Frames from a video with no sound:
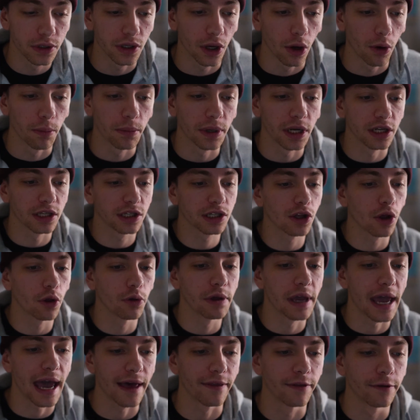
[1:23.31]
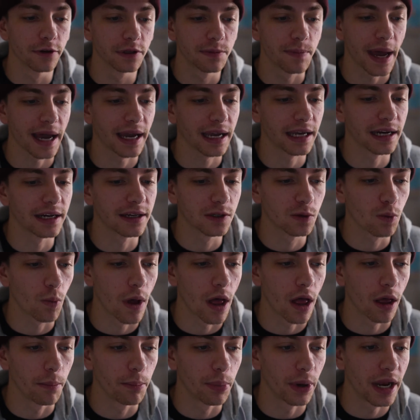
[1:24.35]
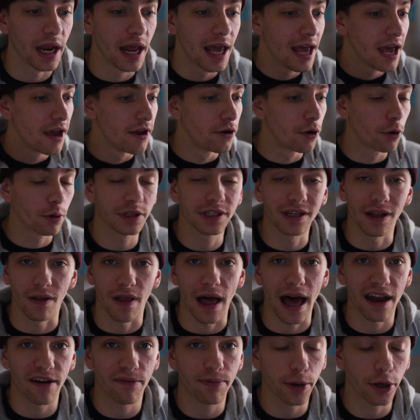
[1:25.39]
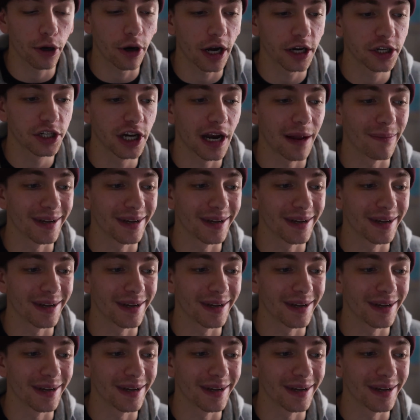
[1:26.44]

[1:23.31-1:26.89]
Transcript: So I'm gonna slowly add those back in as well. But notice a lot of progression.